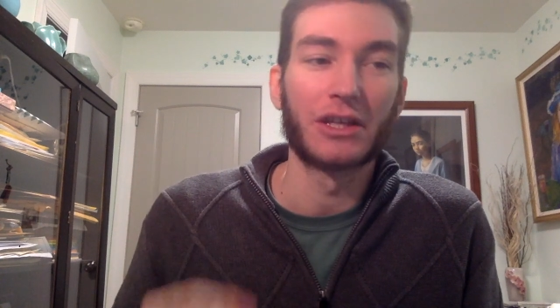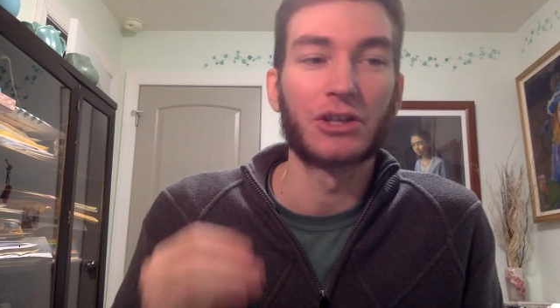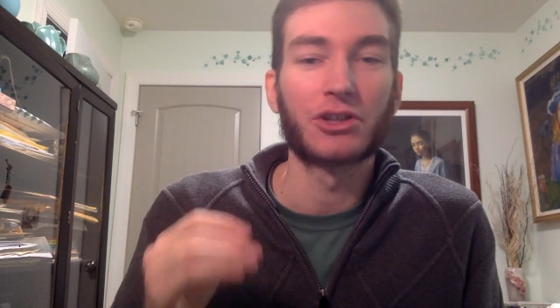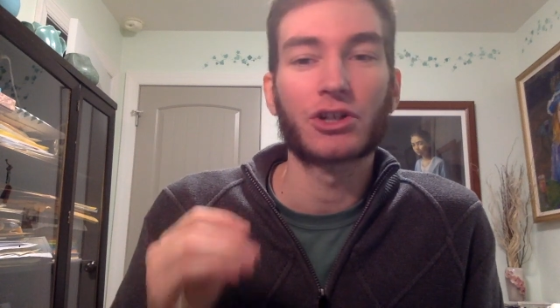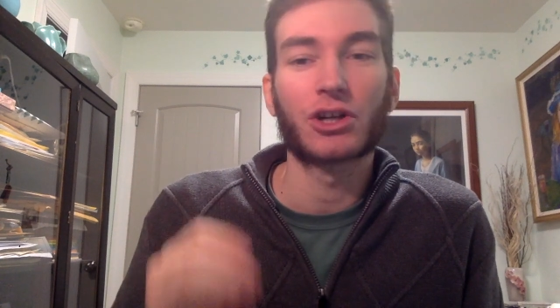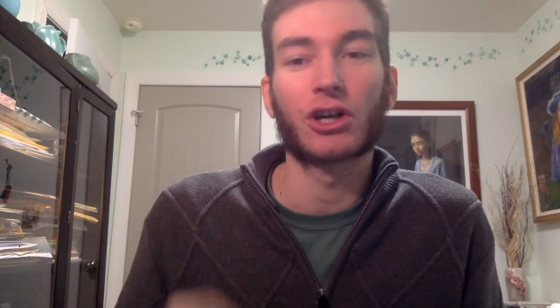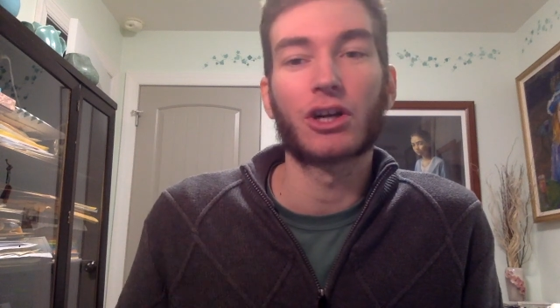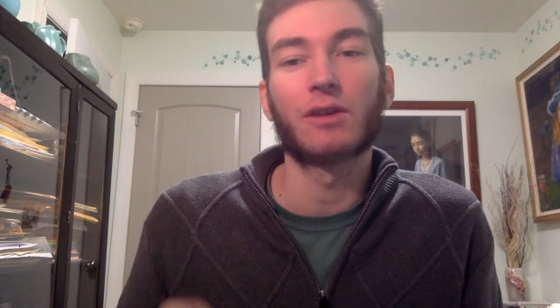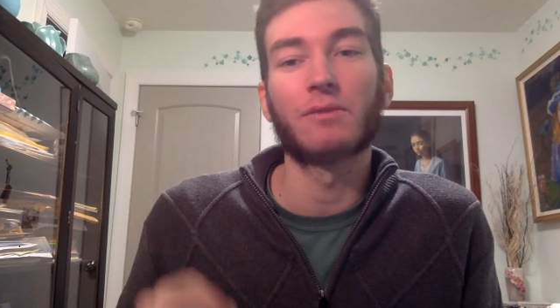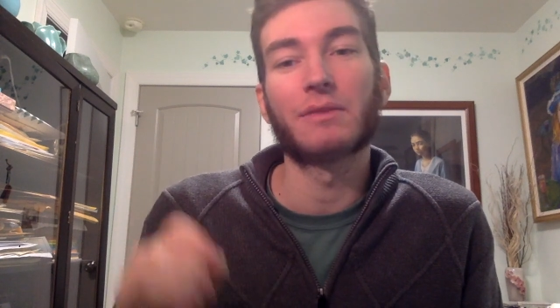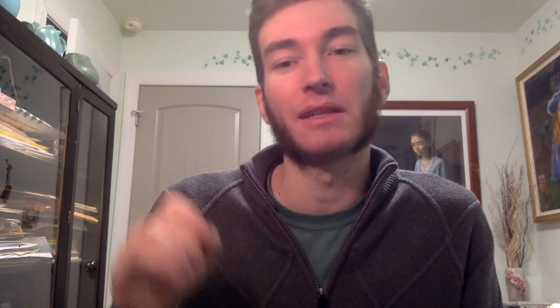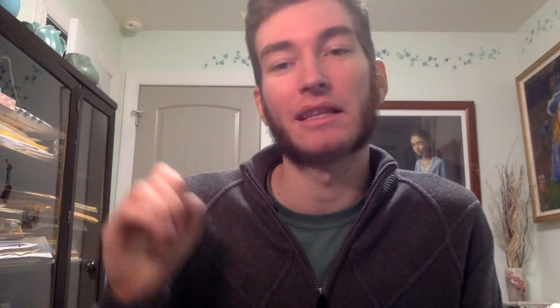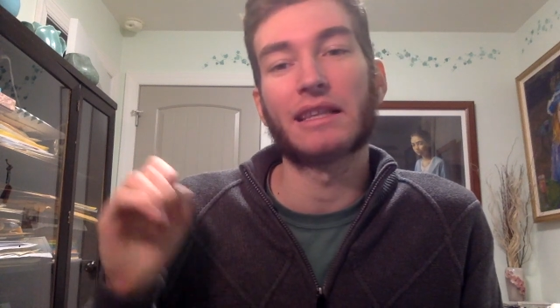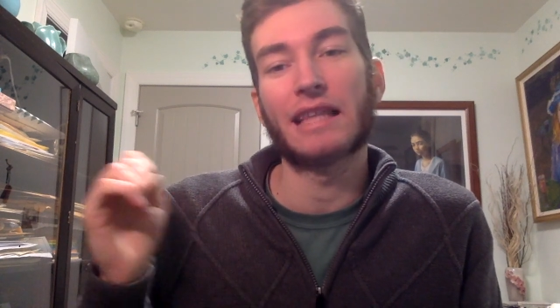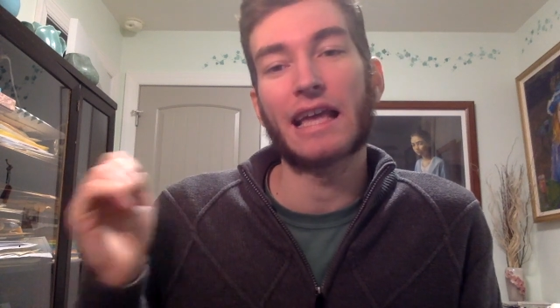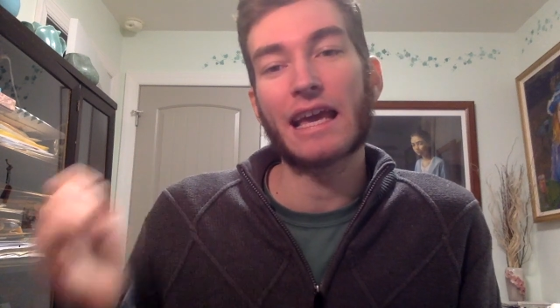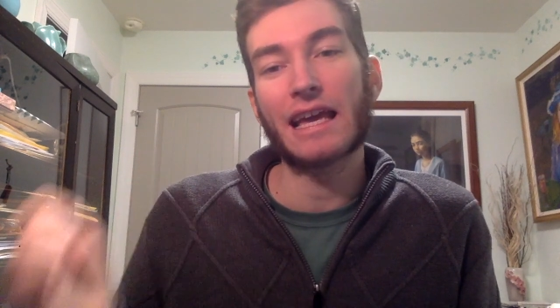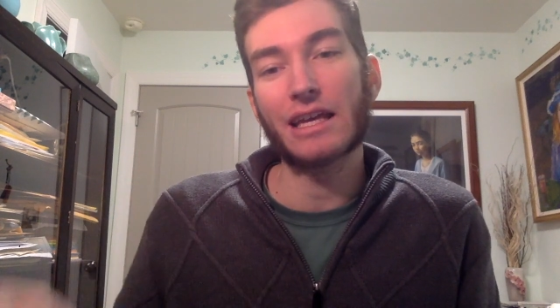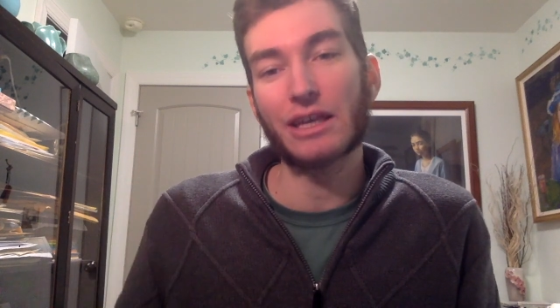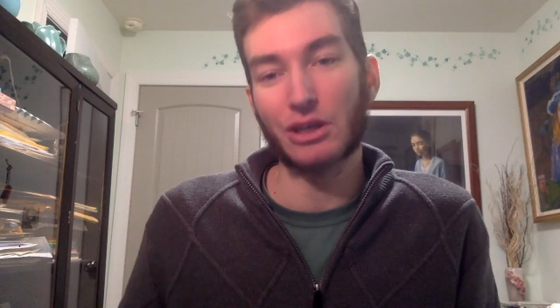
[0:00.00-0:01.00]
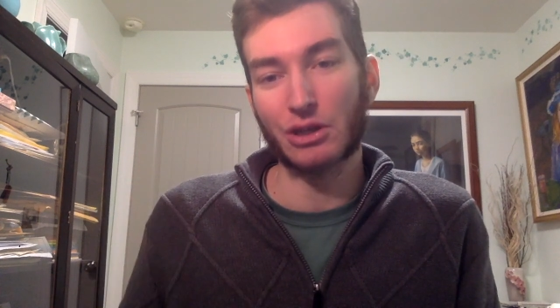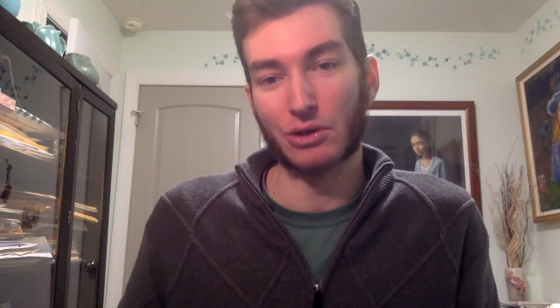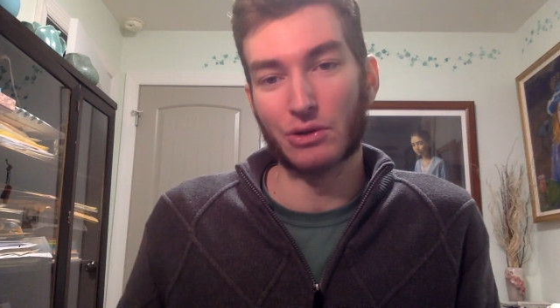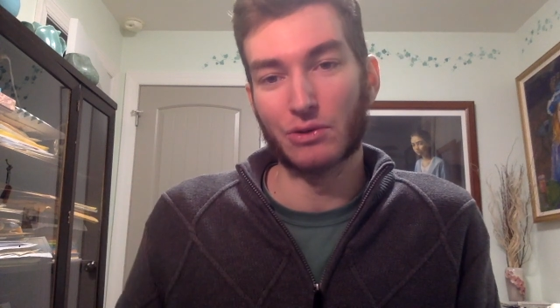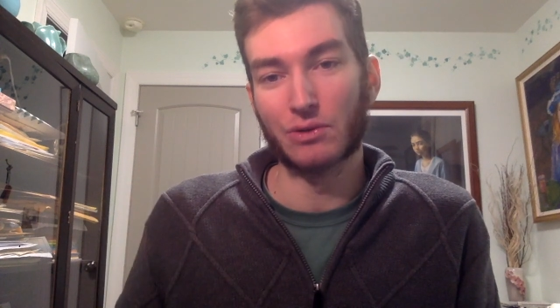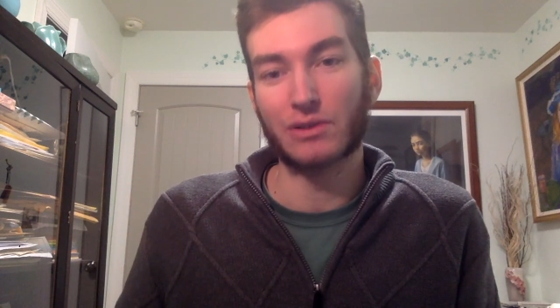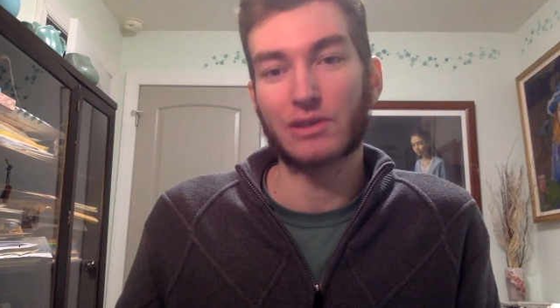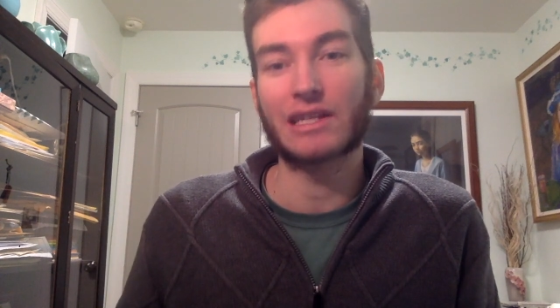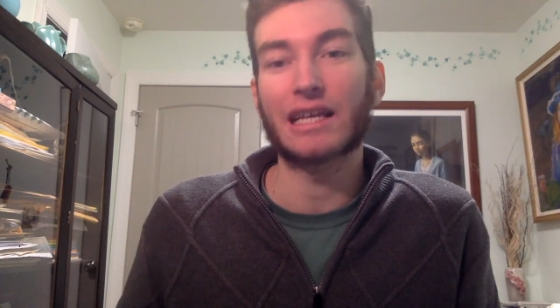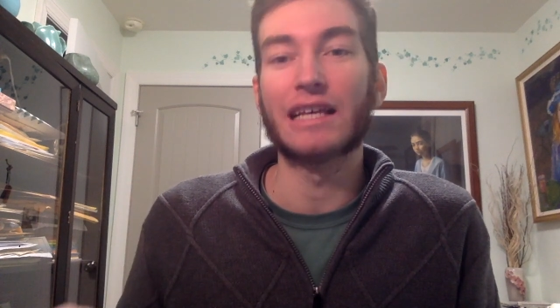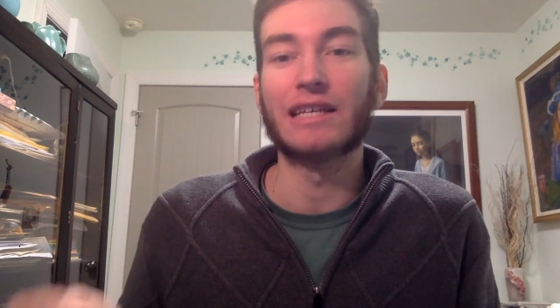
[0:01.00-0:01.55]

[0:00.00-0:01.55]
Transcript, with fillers: The term that they use